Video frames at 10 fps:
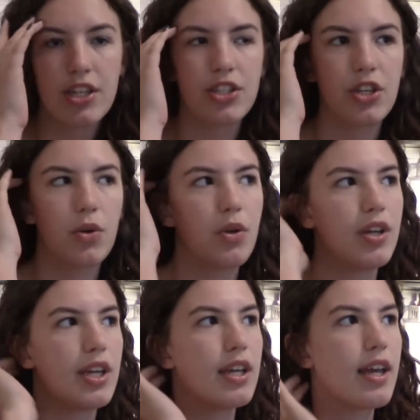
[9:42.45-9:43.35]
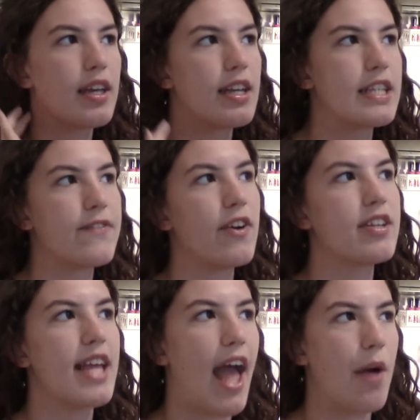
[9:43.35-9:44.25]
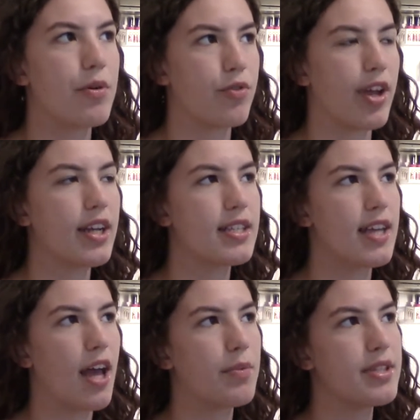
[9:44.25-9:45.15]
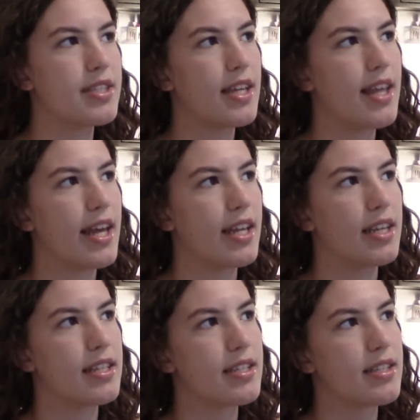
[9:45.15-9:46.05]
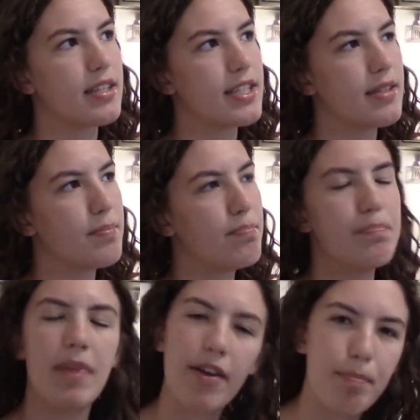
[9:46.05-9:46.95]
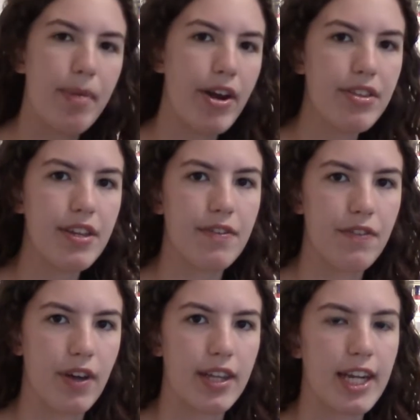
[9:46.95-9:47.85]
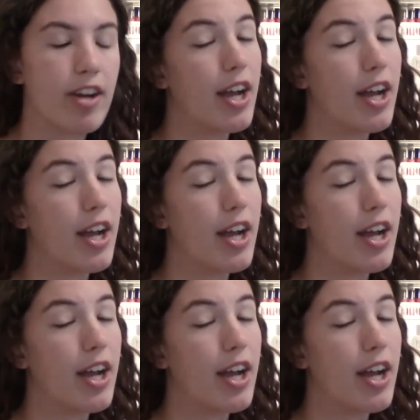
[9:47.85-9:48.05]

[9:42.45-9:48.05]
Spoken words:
So as far as how it ranks, I would say that it is better than Fun Lacquer.